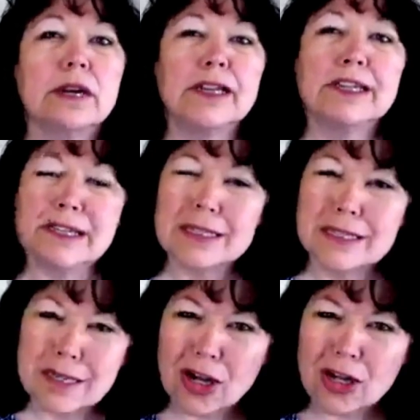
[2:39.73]
not get
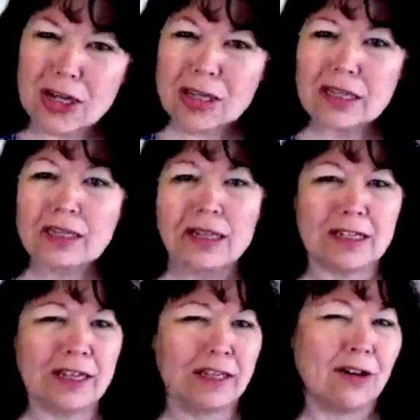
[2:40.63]
stuck,
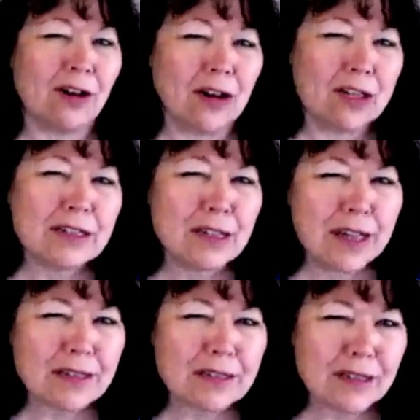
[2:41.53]
not hang on to
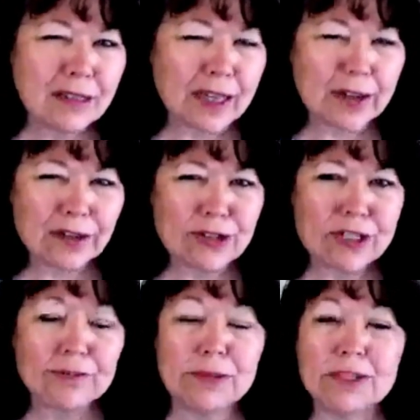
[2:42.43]
that stuck
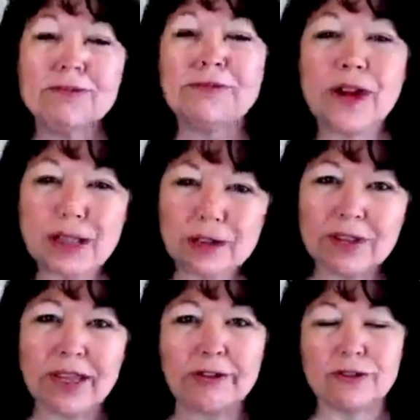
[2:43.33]
energy, but to follow
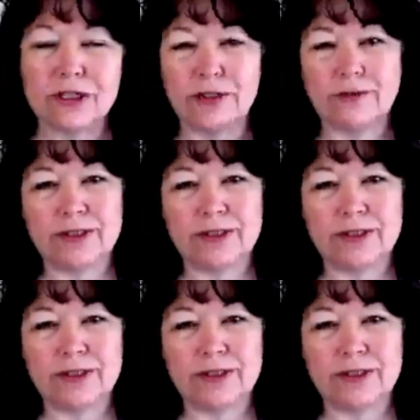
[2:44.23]
the energy.